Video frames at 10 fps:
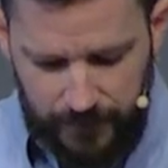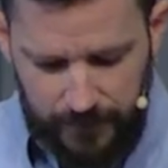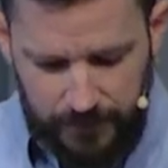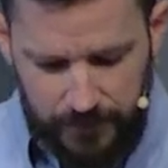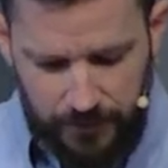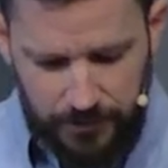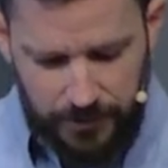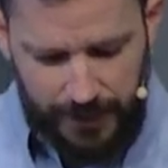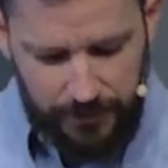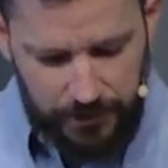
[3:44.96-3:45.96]
So,
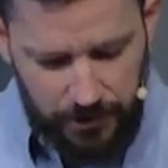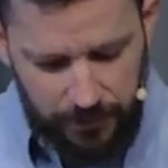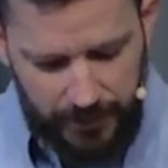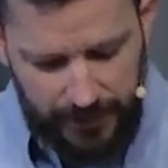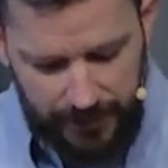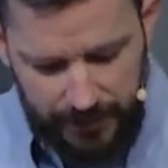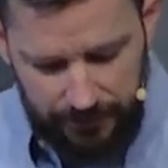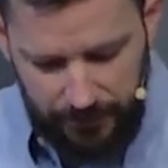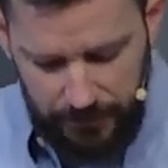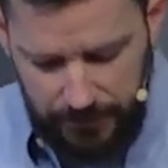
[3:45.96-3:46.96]
chapter 2, beginning in
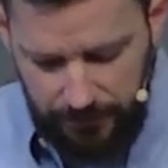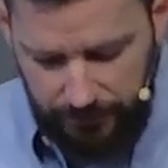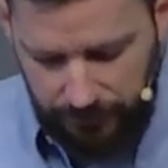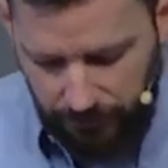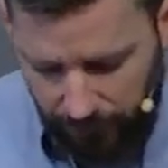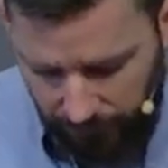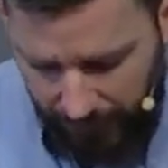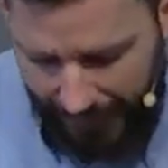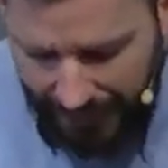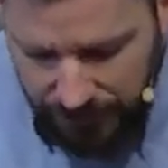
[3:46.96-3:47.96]
verse 4.
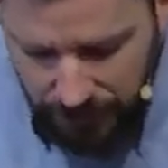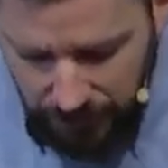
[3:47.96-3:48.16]
As you